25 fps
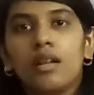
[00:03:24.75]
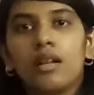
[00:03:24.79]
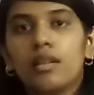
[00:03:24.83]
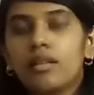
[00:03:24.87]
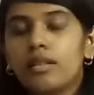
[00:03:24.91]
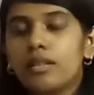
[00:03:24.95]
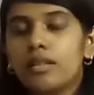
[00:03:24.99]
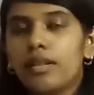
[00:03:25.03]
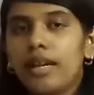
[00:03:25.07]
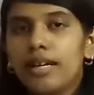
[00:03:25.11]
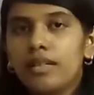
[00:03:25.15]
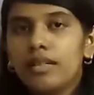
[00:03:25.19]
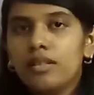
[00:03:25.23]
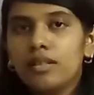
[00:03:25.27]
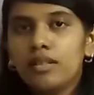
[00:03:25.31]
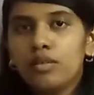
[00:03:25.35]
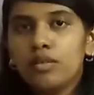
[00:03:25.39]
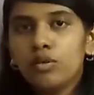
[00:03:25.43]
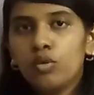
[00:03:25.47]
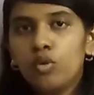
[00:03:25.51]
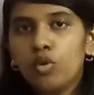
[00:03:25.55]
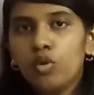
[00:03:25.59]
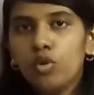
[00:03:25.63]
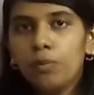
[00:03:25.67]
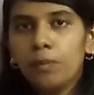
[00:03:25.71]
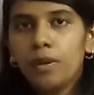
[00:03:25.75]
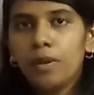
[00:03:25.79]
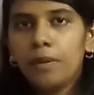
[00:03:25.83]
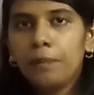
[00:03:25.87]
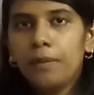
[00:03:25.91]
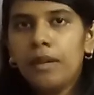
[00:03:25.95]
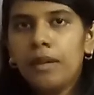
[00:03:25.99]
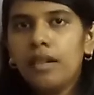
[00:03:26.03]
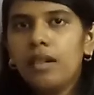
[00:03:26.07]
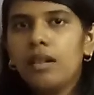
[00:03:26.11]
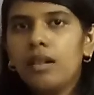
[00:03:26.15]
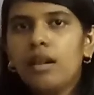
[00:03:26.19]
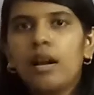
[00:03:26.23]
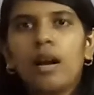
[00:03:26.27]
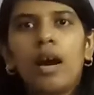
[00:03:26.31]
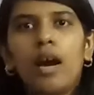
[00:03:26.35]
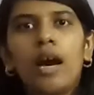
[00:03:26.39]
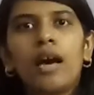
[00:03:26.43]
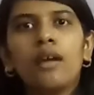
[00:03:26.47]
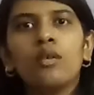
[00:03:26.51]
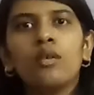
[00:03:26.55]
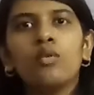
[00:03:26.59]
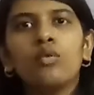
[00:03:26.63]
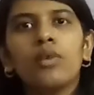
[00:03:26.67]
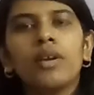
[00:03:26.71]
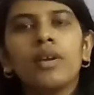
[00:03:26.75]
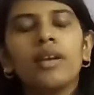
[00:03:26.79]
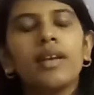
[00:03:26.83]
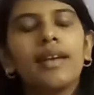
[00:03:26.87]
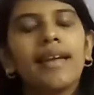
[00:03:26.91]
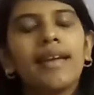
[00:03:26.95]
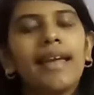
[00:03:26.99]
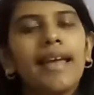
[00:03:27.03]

That the two people are looking